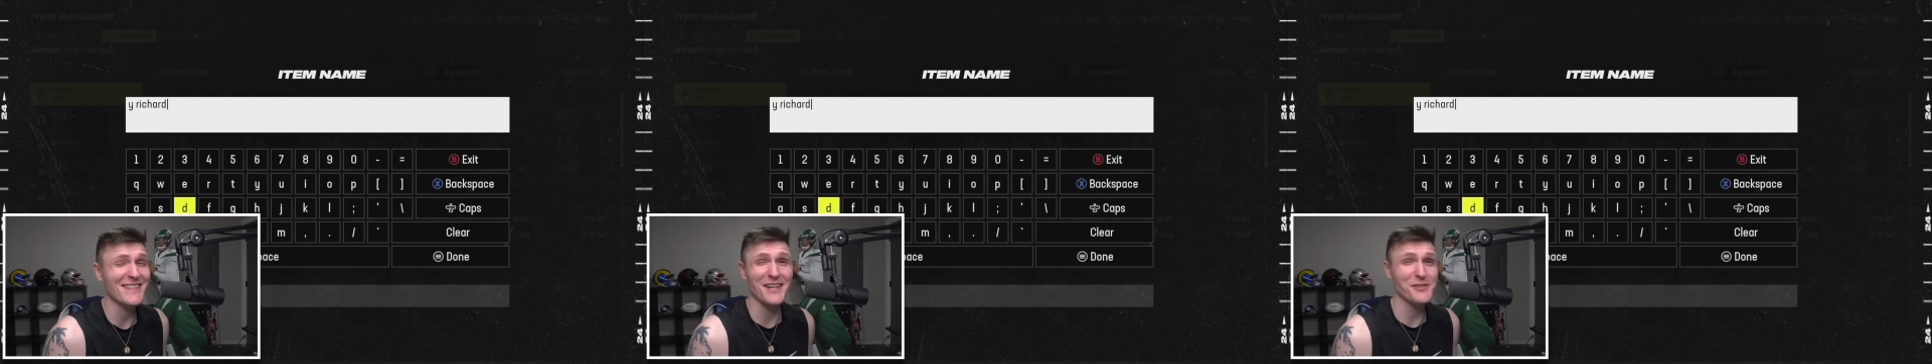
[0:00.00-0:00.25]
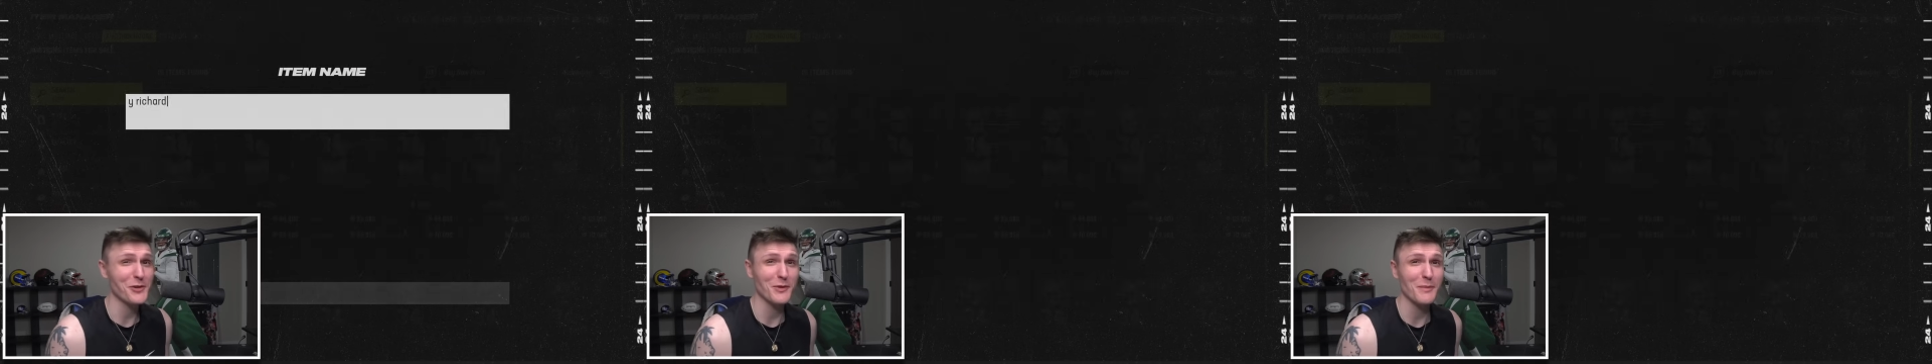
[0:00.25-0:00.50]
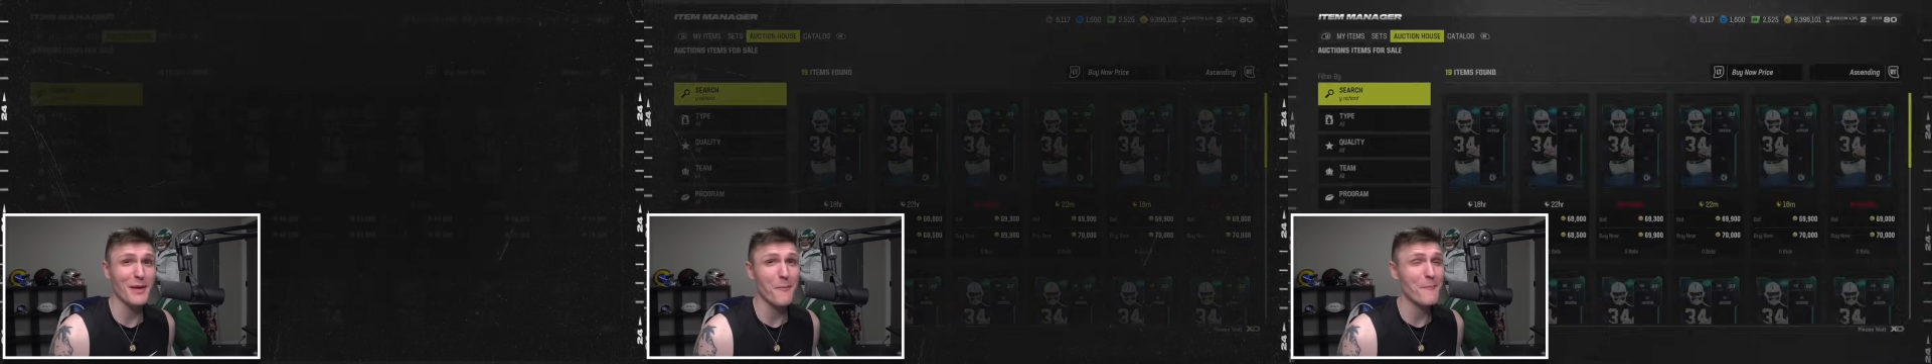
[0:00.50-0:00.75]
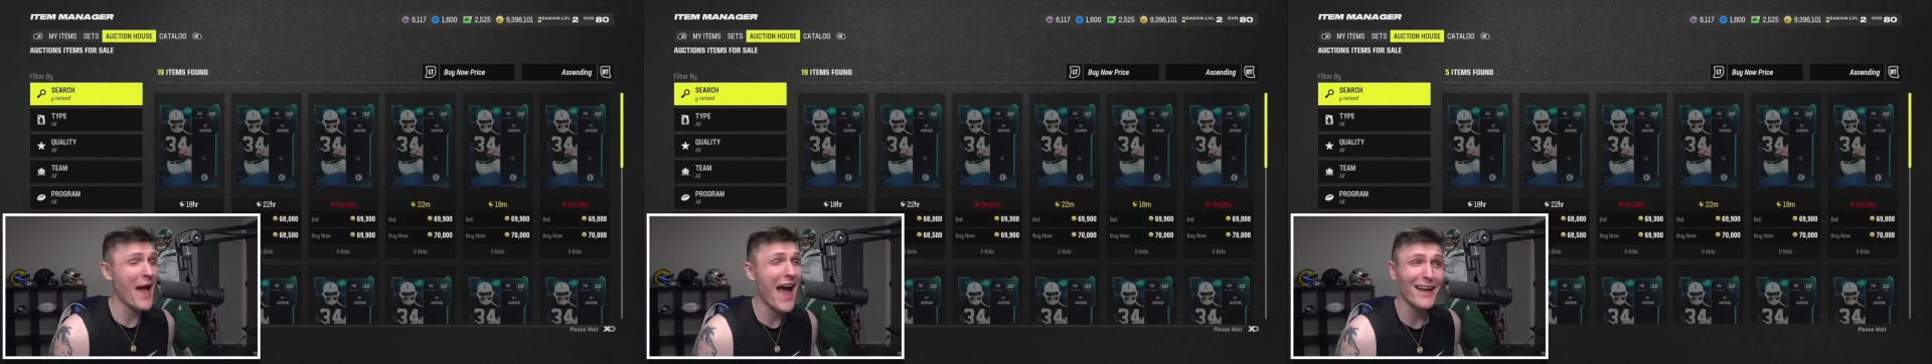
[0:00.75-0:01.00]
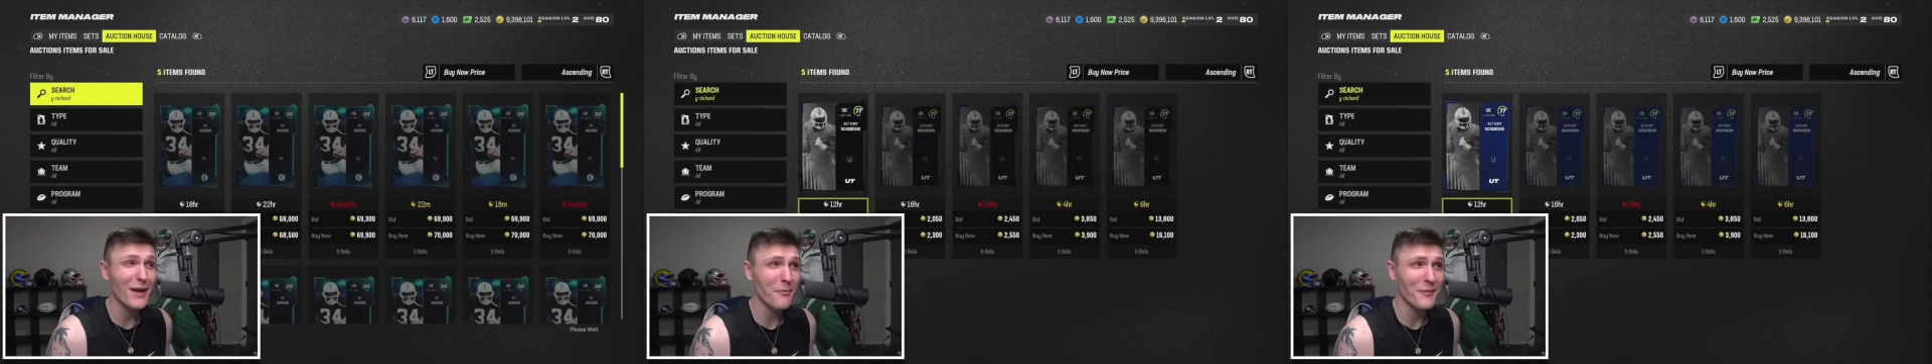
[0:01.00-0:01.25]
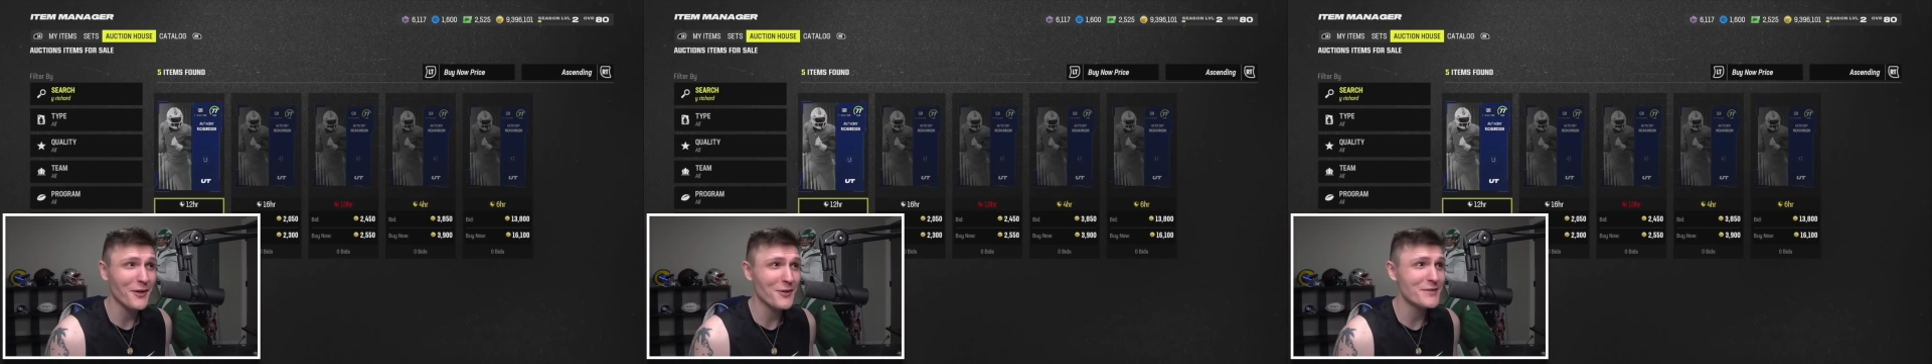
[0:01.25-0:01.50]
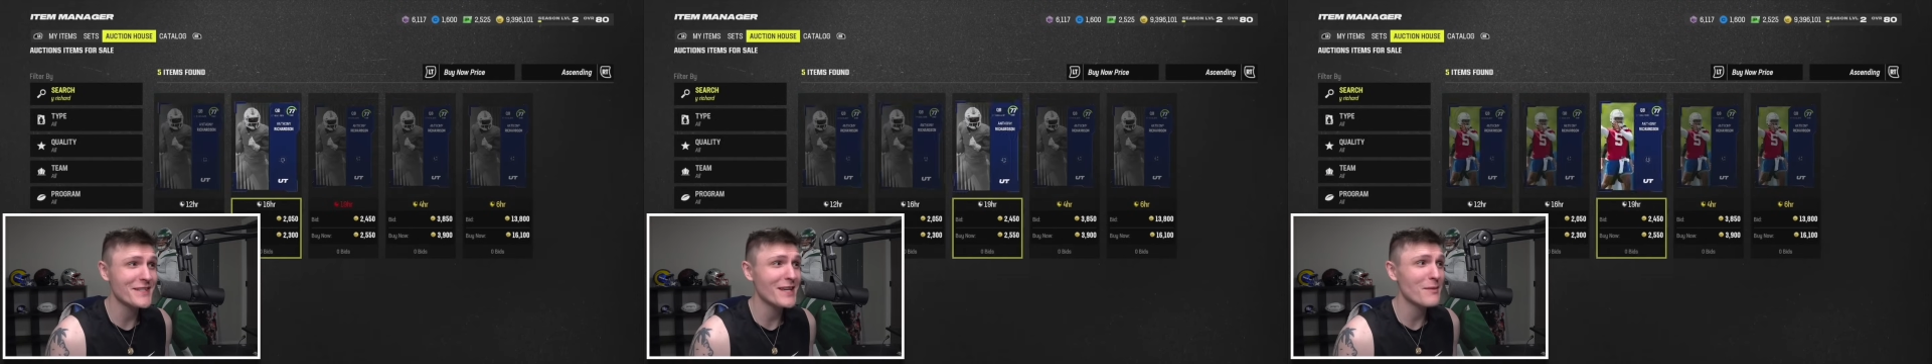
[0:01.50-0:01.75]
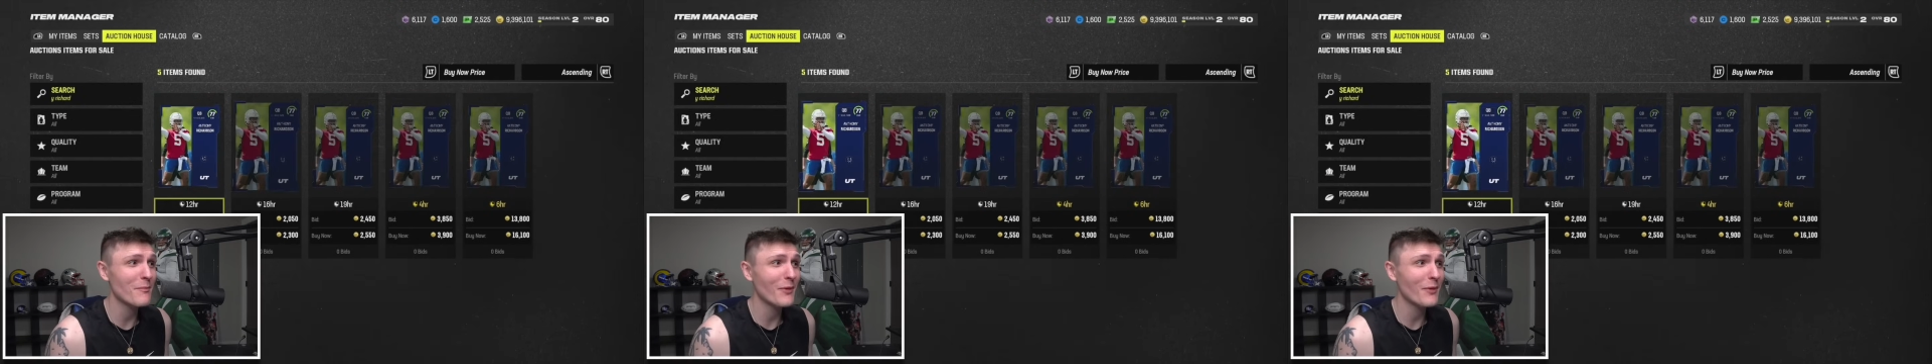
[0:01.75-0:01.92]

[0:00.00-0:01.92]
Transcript: actually going to be a backup on our team,